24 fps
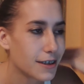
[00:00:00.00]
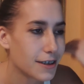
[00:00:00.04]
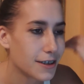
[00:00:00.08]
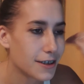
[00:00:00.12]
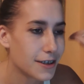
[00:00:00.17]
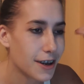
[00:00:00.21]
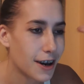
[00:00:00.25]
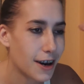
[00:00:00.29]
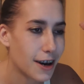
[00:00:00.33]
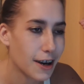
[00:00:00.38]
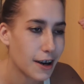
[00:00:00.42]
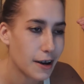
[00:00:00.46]

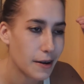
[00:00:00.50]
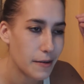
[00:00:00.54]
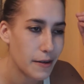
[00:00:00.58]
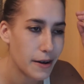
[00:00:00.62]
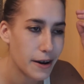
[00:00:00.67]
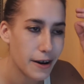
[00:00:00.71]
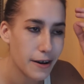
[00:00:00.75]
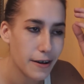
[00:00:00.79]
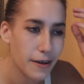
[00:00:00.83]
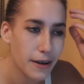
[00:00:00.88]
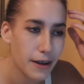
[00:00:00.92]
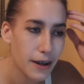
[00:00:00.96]
to talk
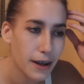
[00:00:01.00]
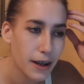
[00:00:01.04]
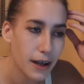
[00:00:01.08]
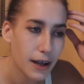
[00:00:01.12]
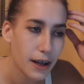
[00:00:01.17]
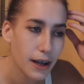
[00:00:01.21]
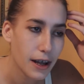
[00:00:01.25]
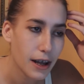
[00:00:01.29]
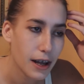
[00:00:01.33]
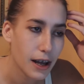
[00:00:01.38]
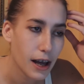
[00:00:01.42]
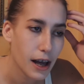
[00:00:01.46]
about,
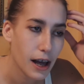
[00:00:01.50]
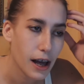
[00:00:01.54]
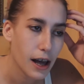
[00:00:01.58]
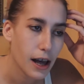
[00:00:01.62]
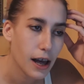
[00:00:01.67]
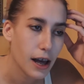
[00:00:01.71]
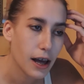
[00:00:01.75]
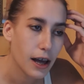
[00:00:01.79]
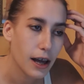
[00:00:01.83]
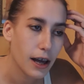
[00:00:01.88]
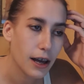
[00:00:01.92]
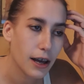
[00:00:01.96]

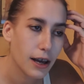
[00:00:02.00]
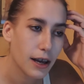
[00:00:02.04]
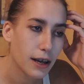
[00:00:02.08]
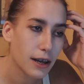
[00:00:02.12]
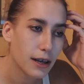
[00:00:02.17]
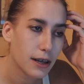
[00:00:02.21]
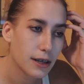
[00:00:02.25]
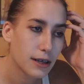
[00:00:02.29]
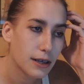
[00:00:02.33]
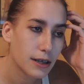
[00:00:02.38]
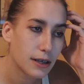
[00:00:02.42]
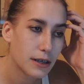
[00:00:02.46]

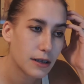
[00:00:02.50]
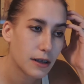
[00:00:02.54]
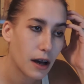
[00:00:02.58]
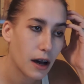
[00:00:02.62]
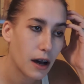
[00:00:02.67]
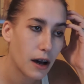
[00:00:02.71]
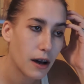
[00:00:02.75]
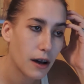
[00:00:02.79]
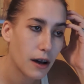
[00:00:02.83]
is